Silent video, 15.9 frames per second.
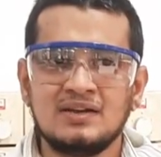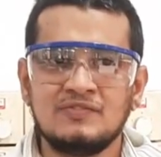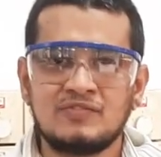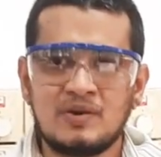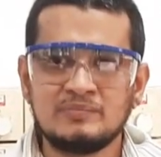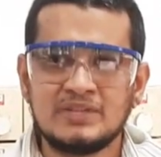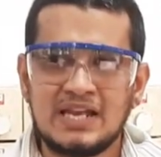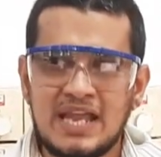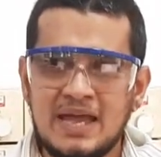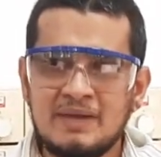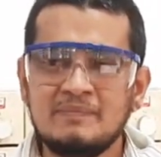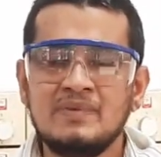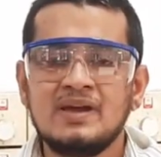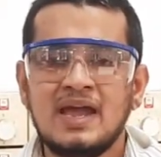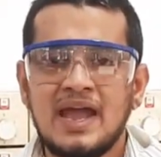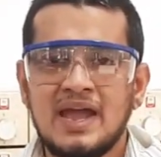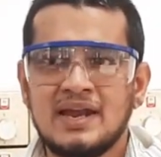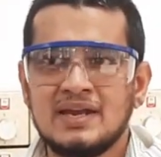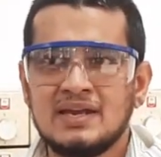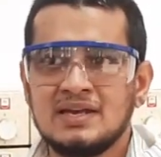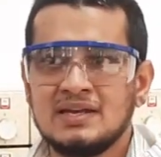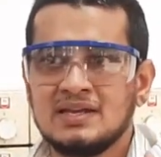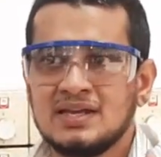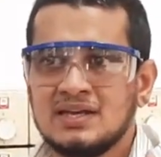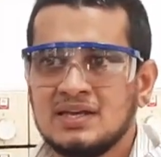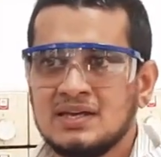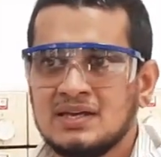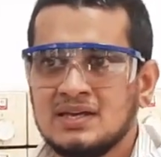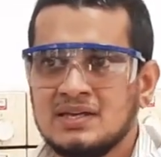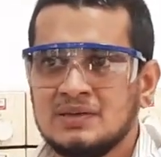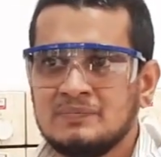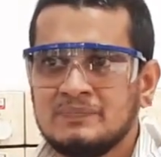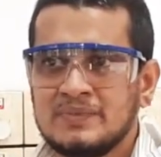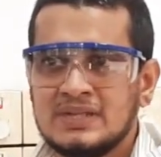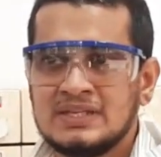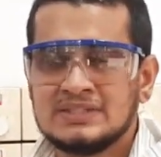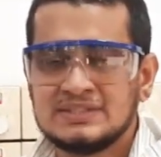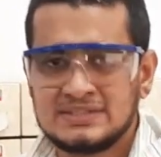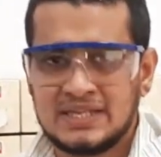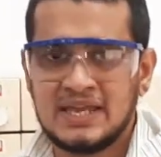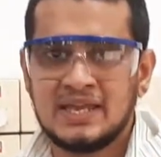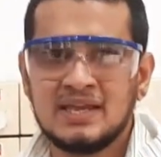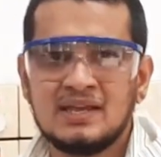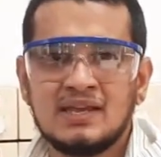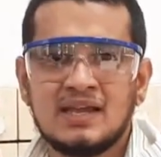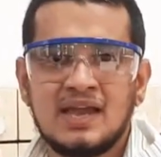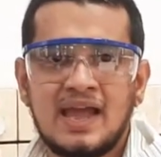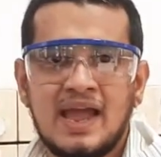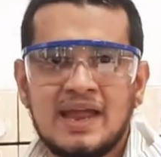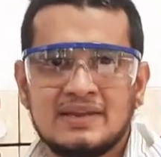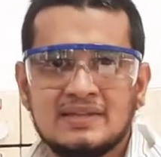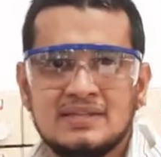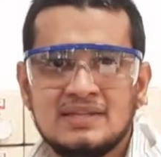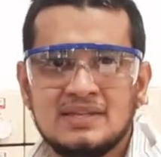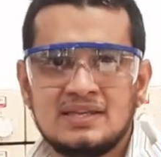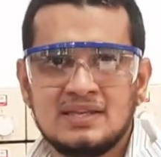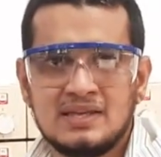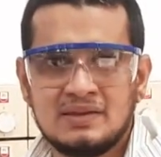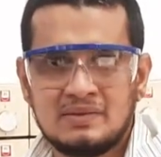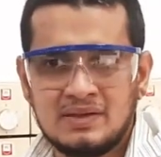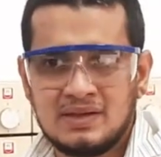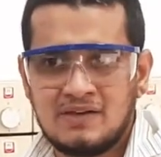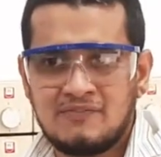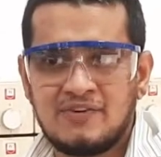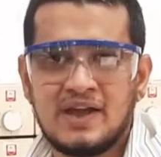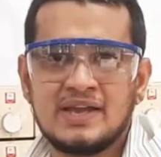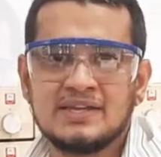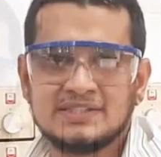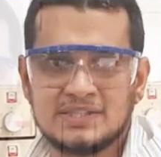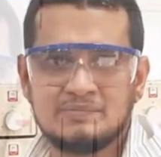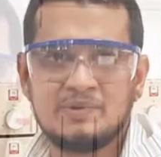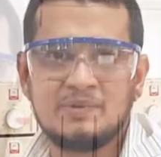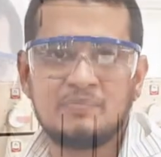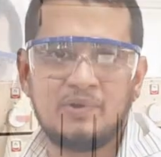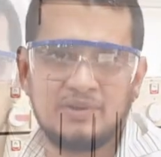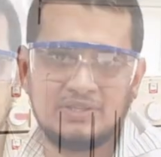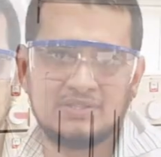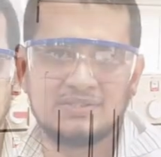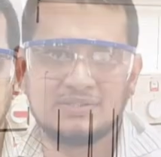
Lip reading: from the lab and stay at the fire assembly point.